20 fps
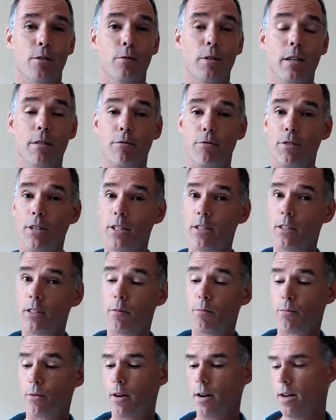We've risen
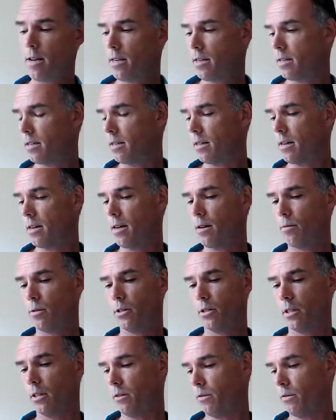the price because